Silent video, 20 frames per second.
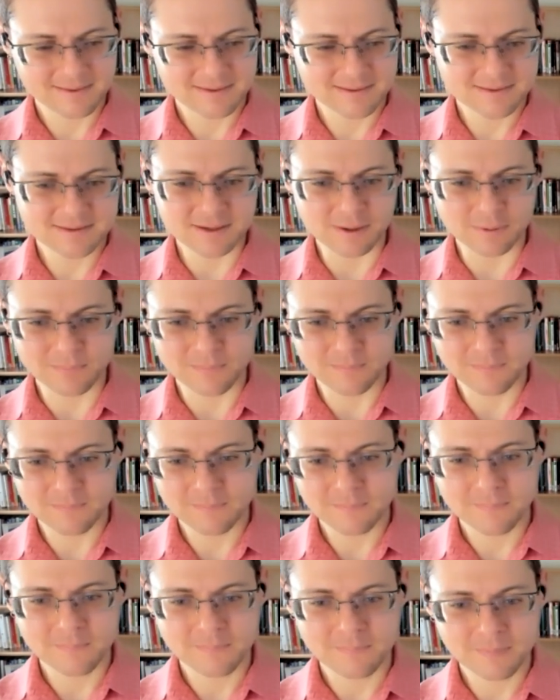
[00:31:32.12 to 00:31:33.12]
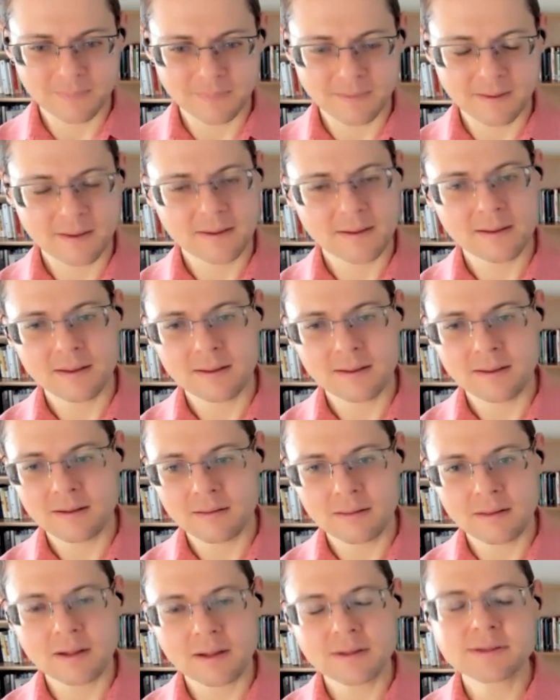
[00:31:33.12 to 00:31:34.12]
So
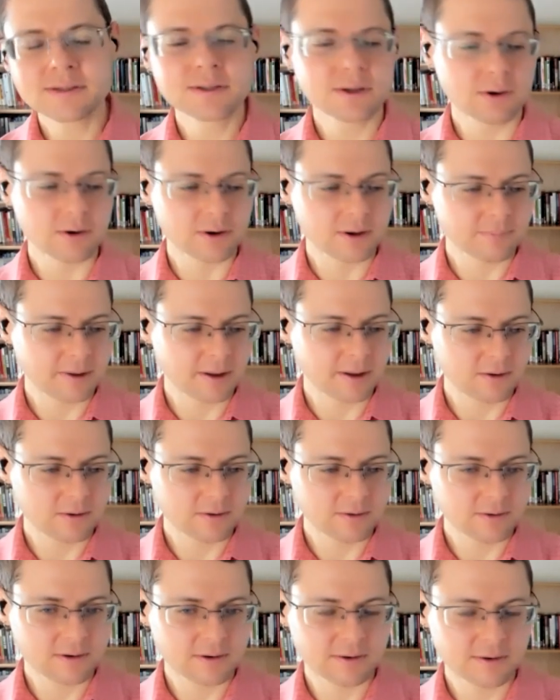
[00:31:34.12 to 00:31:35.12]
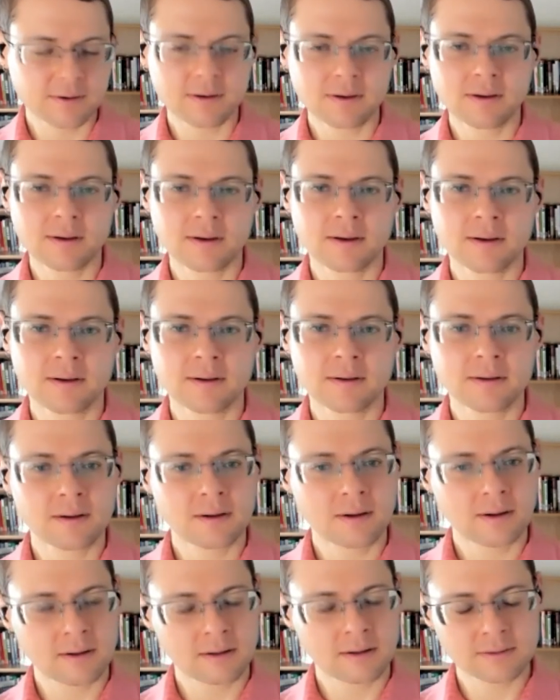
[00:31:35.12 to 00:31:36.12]
let's talk about
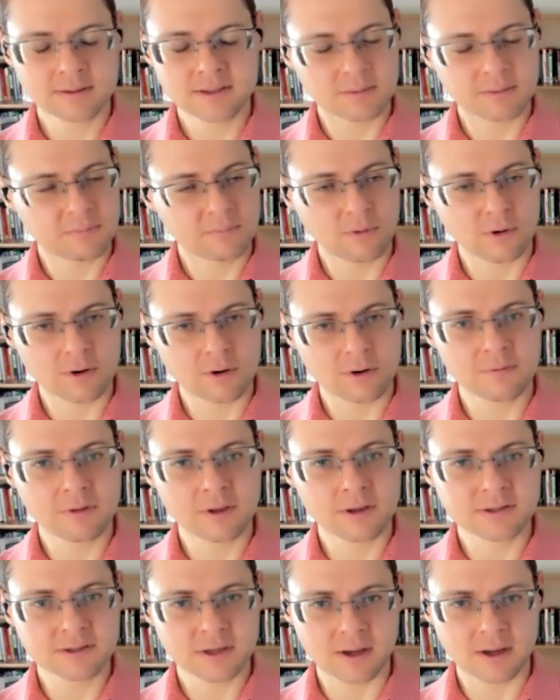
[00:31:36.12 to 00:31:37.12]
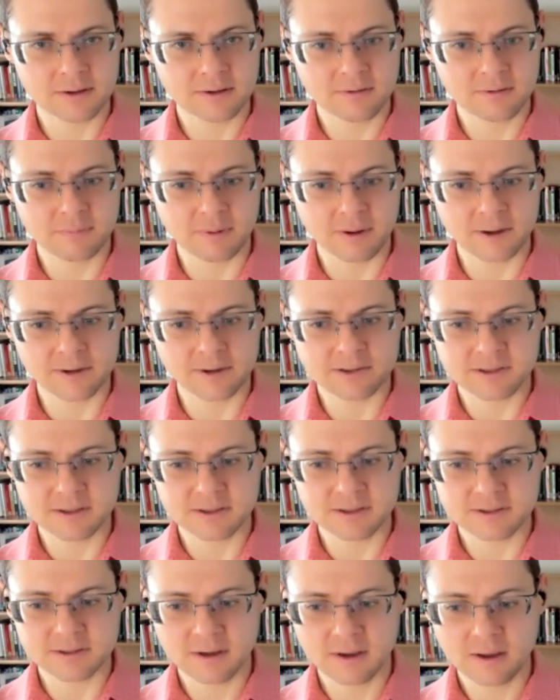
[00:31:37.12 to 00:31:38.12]
some more of these cognitive
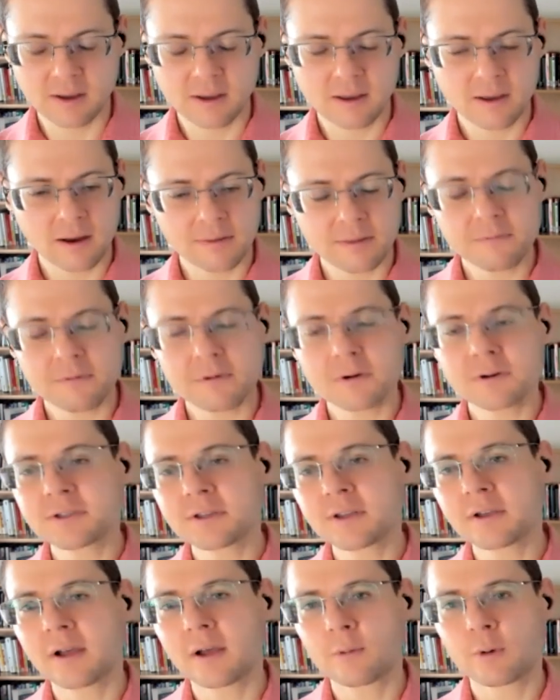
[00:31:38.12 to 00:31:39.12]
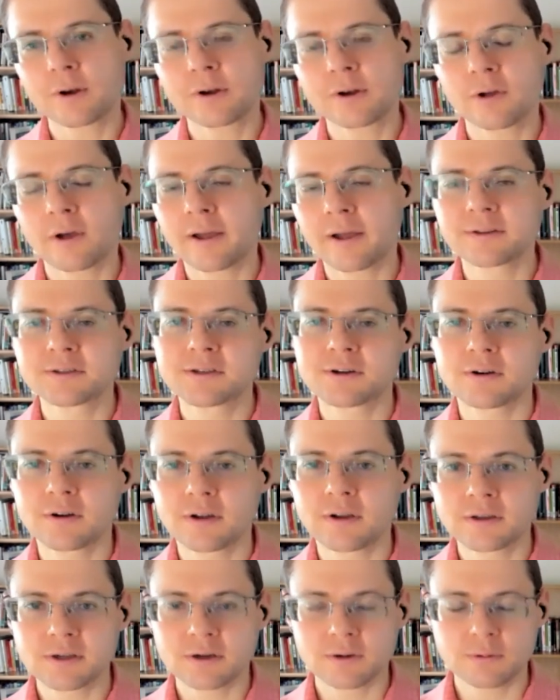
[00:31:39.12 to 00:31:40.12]
biases. And the first thing I want to answer
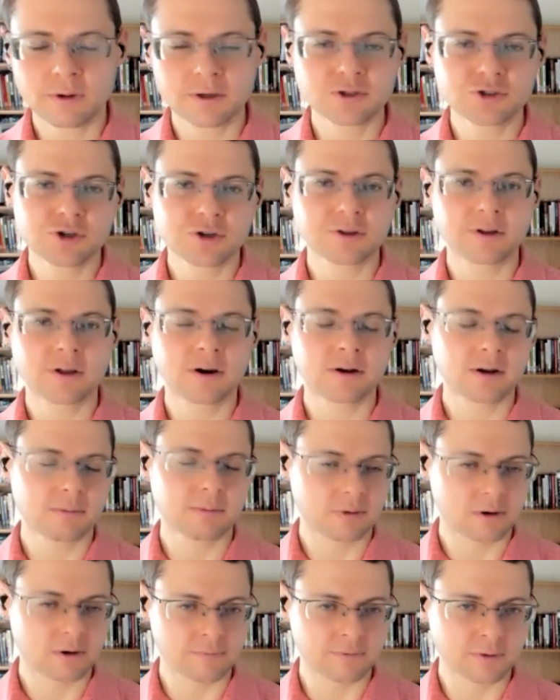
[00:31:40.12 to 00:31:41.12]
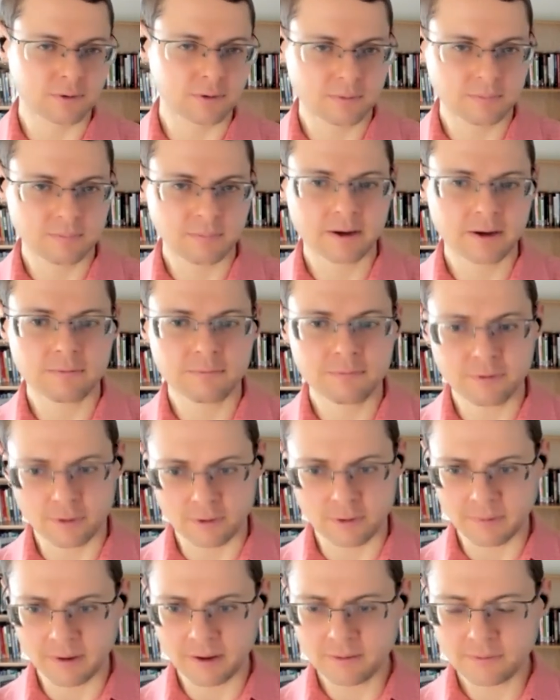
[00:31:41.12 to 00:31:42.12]
is a question that a number of you might have
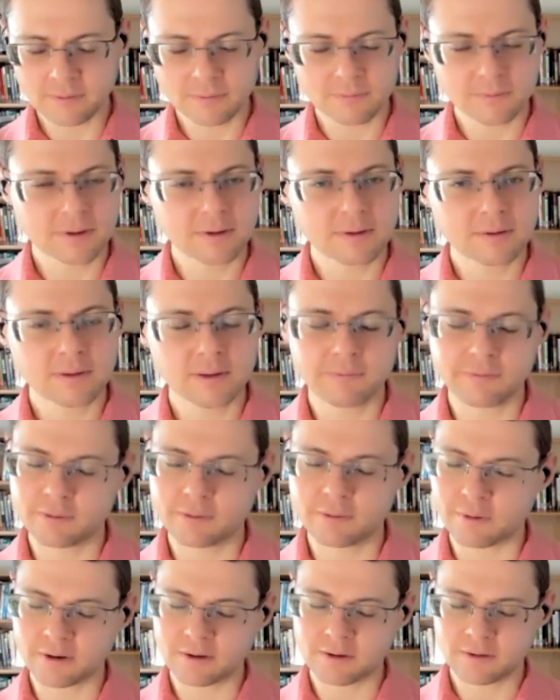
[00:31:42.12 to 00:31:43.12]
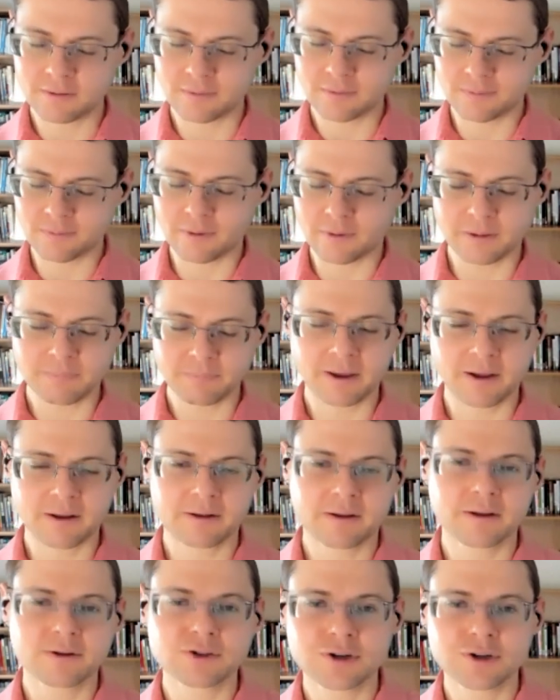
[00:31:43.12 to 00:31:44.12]
thought about when, if you weren't quite paying
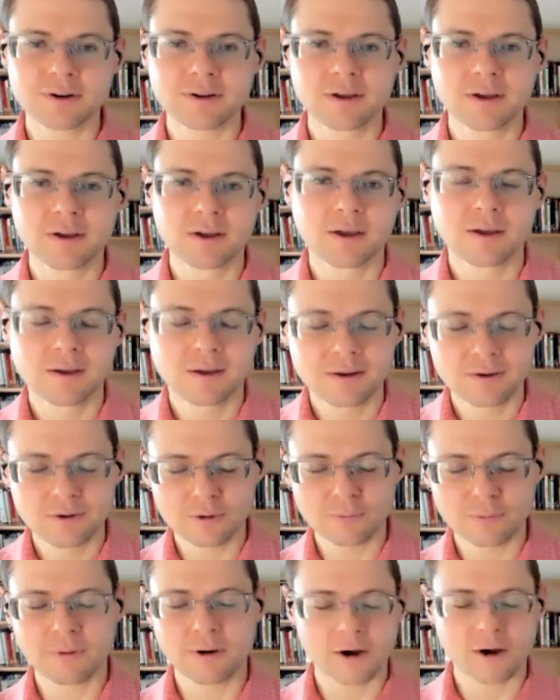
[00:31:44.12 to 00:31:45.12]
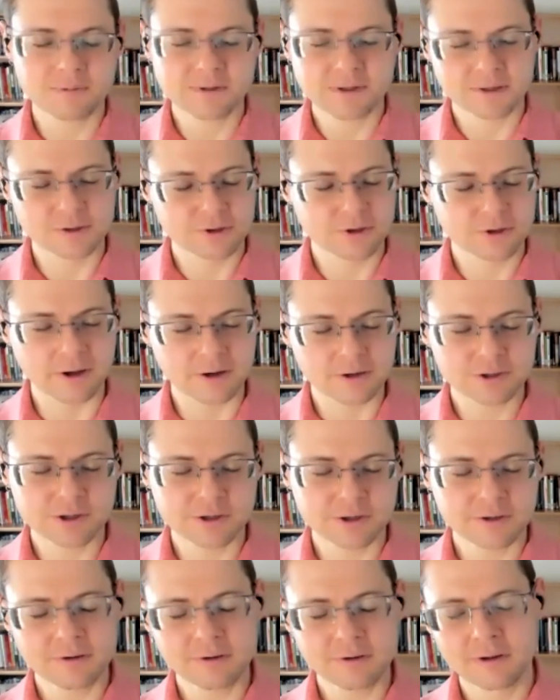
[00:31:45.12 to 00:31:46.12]
attention to Barb's
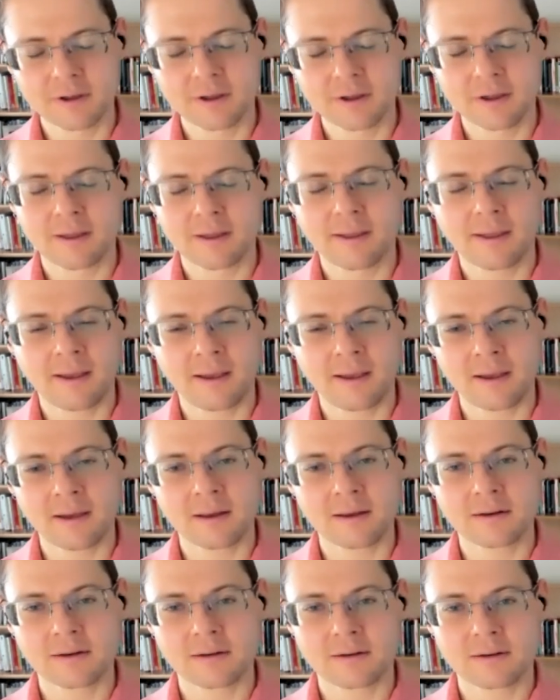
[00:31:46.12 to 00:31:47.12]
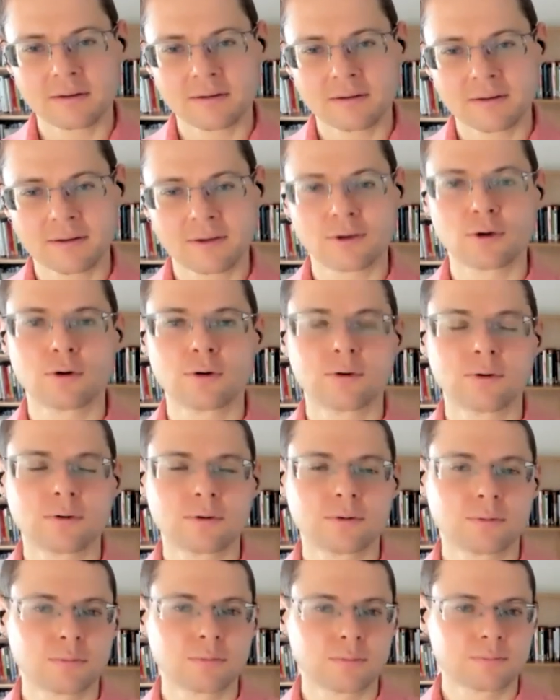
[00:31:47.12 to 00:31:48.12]
introduction and
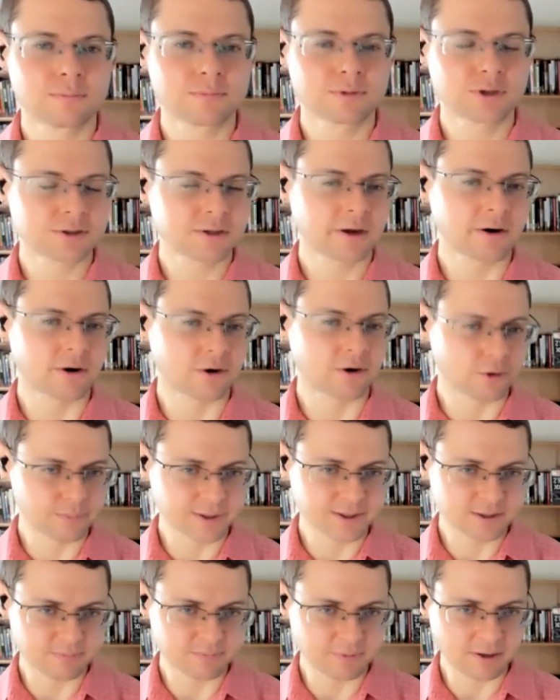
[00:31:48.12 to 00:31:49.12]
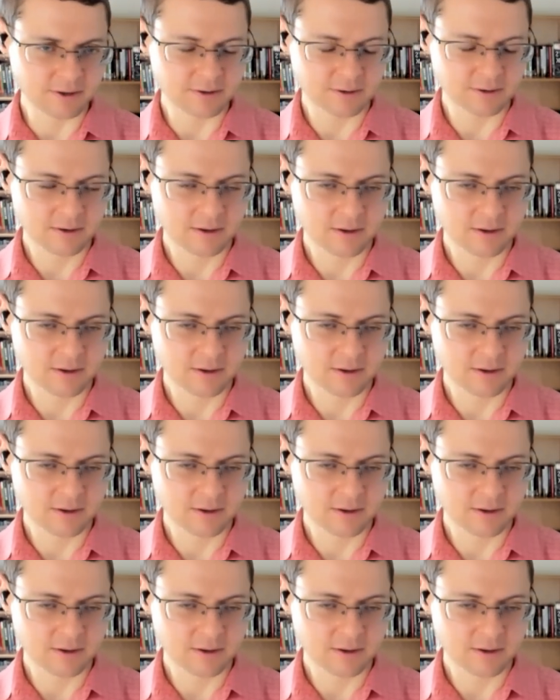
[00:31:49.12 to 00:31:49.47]
you just heard me speak.